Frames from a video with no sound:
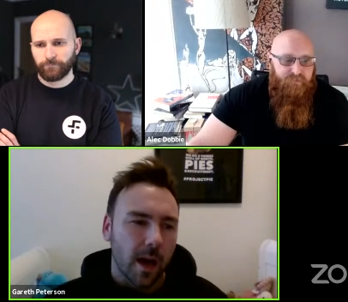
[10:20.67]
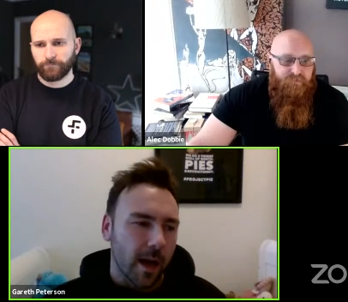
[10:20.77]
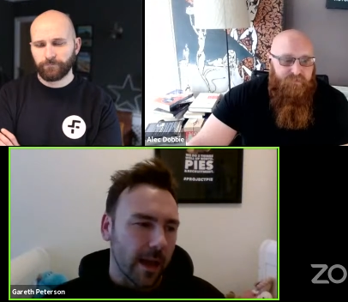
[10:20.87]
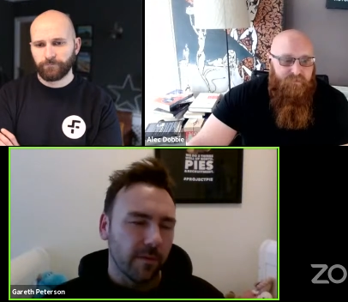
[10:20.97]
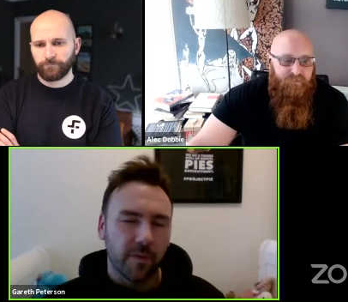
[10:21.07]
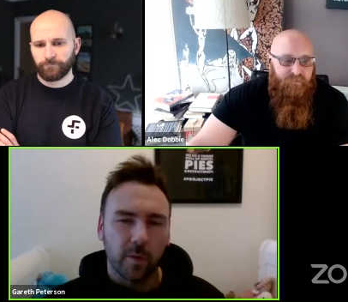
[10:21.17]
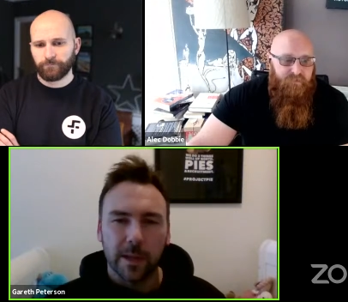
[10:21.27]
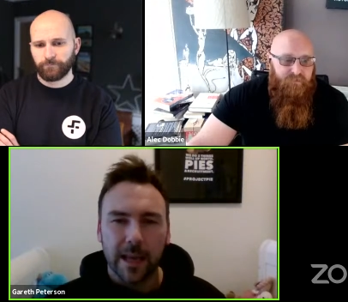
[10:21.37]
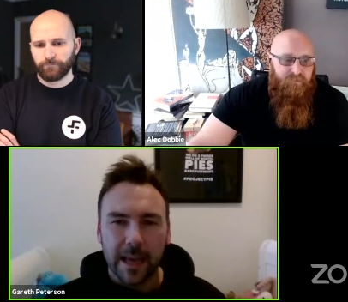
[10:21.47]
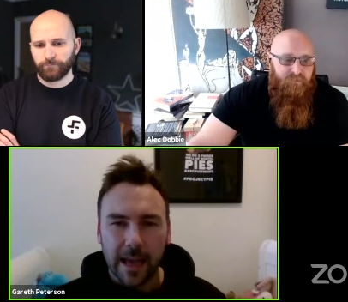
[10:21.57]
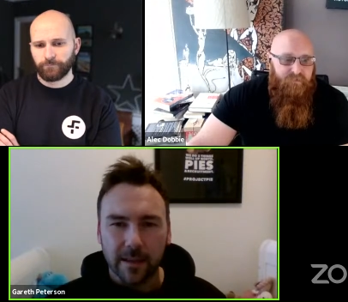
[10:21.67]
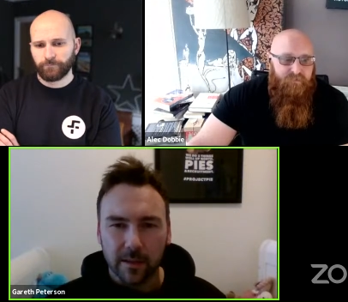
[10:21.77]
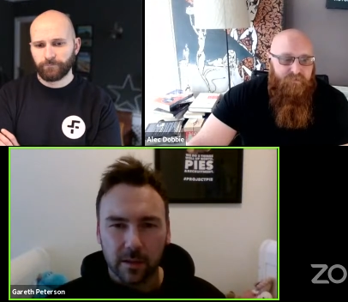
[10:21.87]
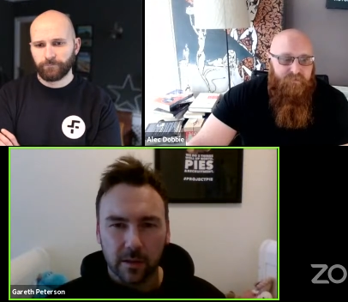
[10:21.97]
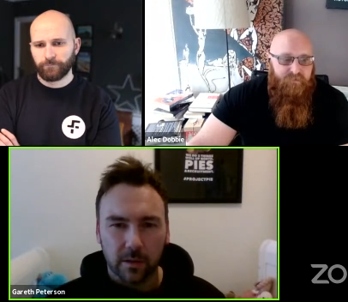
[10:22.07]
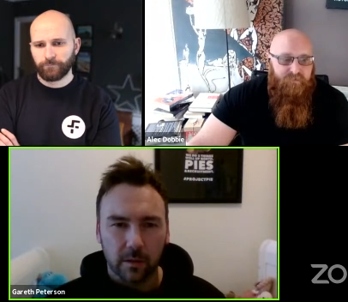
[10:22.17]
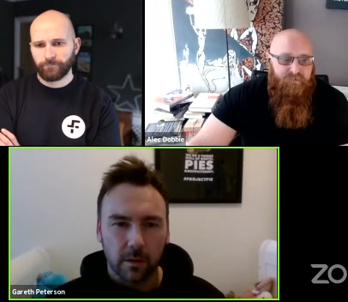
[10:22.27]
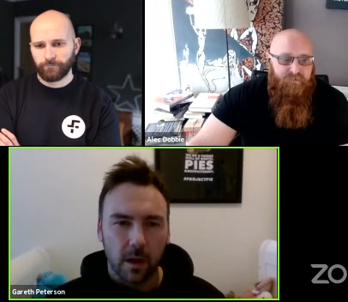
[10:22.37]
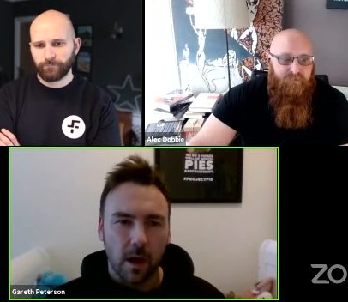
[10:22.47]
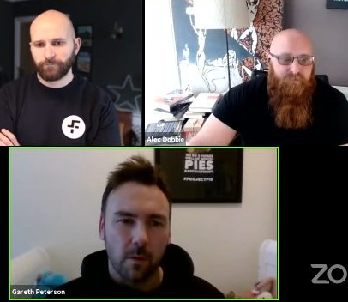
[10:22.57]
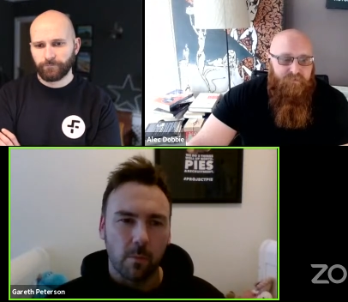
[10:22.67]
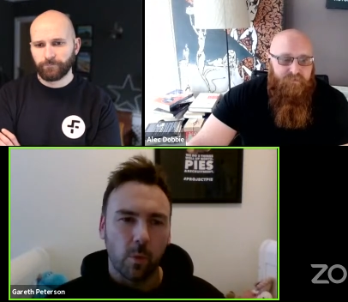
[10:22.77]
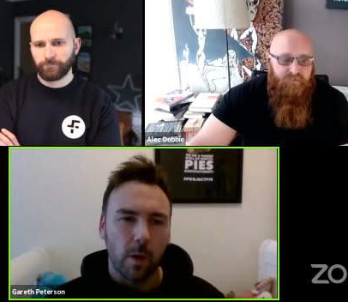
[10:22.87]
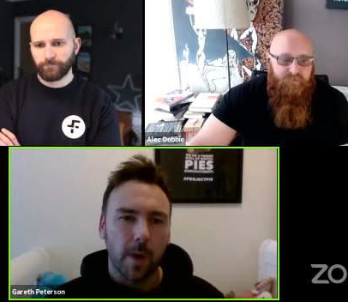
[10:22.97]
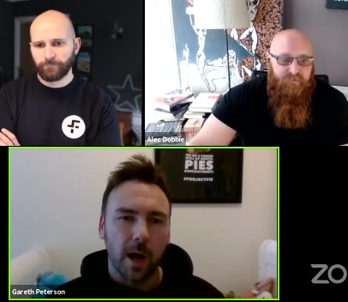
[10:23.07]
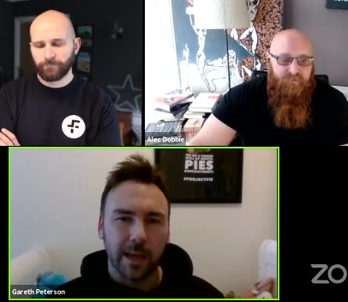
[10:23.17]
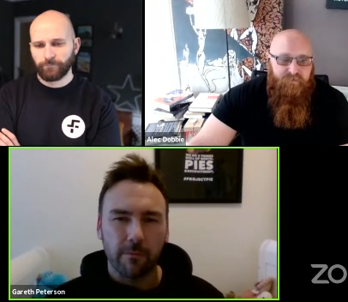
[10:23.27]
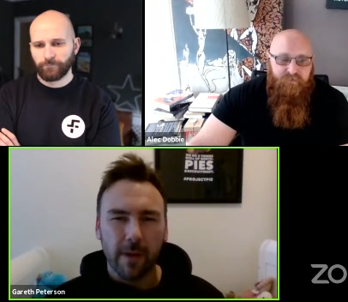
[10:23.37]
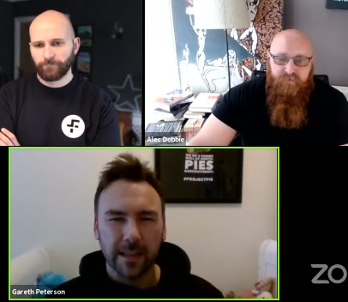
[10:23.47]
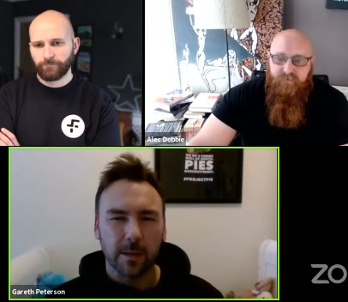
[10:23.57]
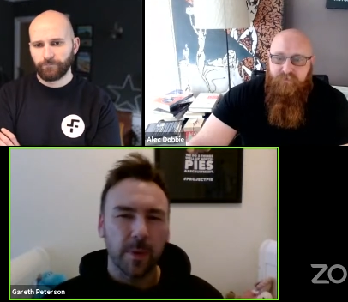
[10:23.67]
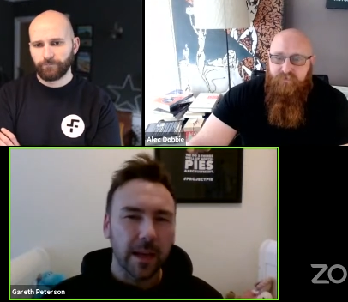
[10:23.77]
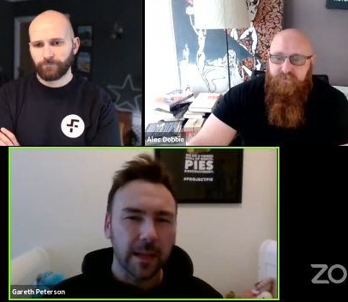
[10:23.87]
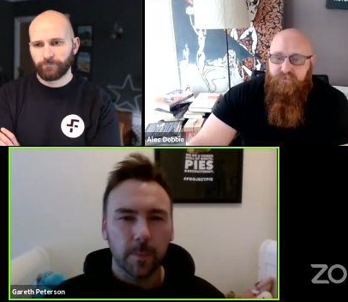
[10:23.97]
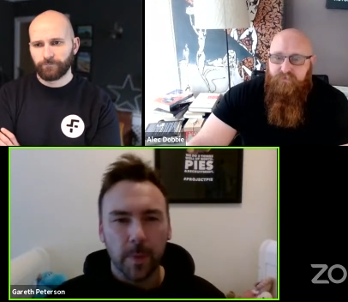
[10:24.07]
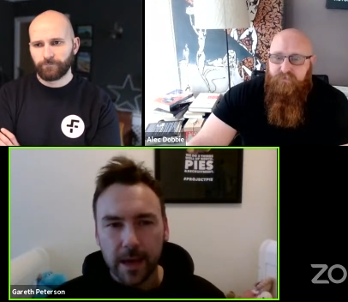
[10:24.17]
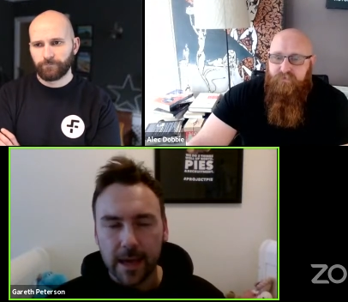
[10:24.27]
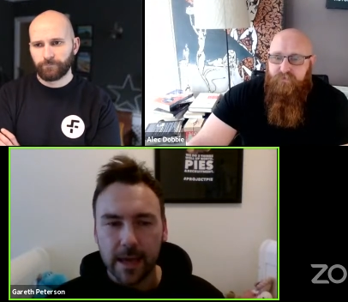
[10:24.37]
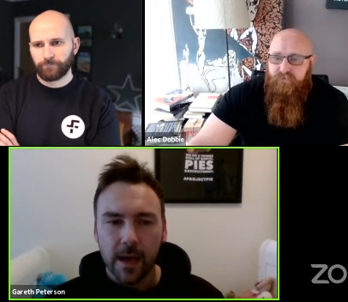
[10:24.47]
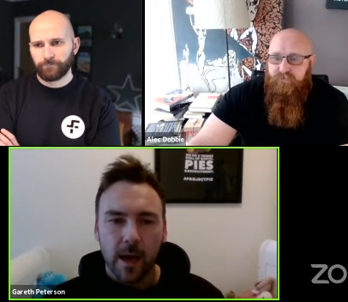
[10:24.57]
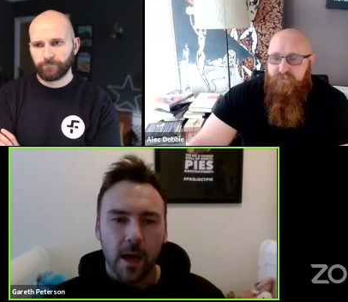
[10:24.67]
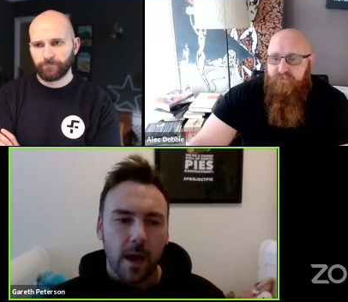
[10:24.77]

Speaker 1: uh, informally against um, what market rates appear to be,